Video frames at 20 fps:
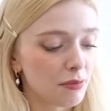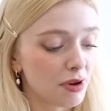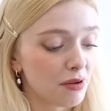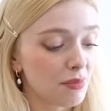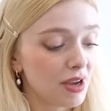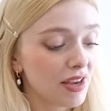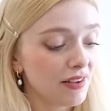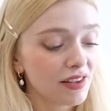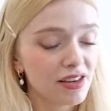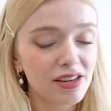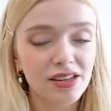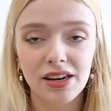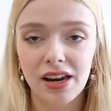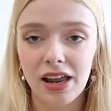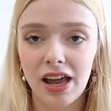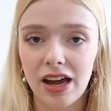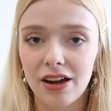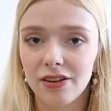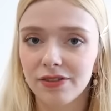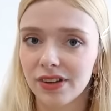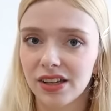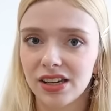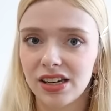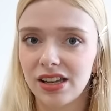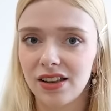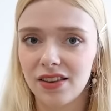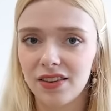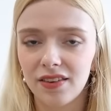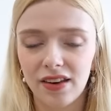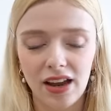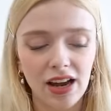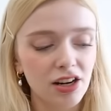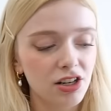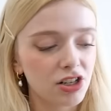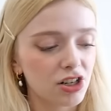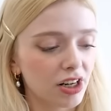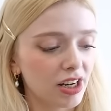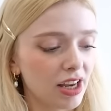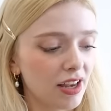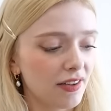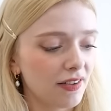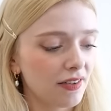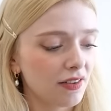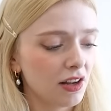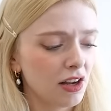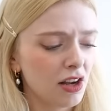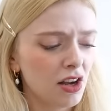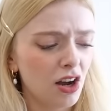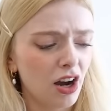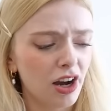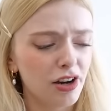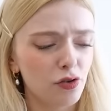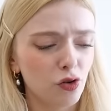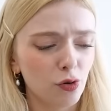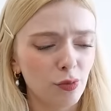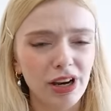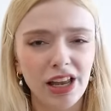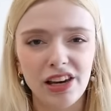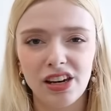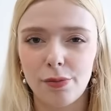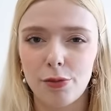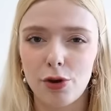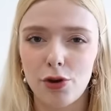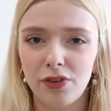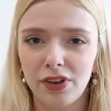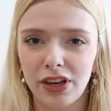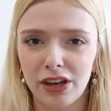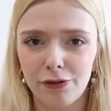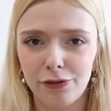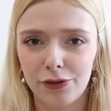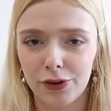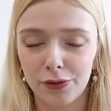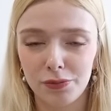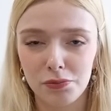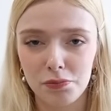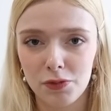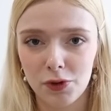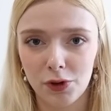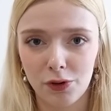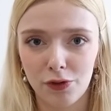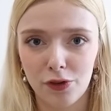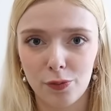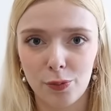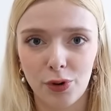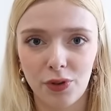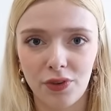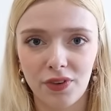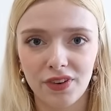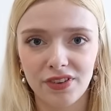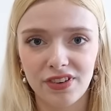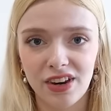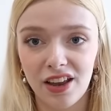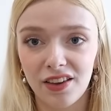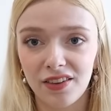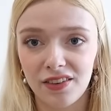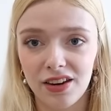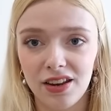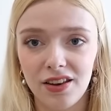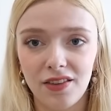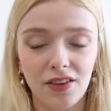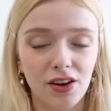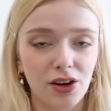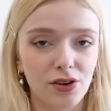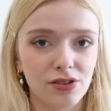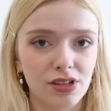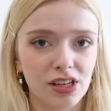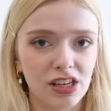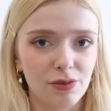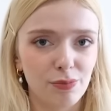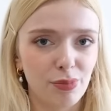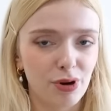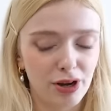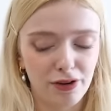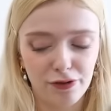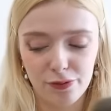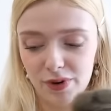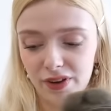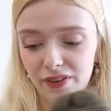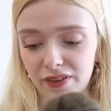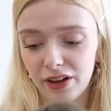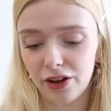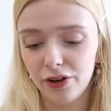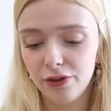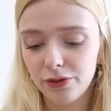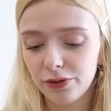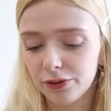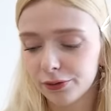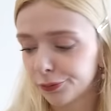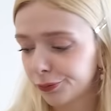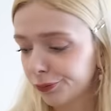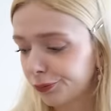I'm amazed I didn't have any in stash. I guess I normally end up using it for sort of sponsored test knits. I don't tend to buy it for myself,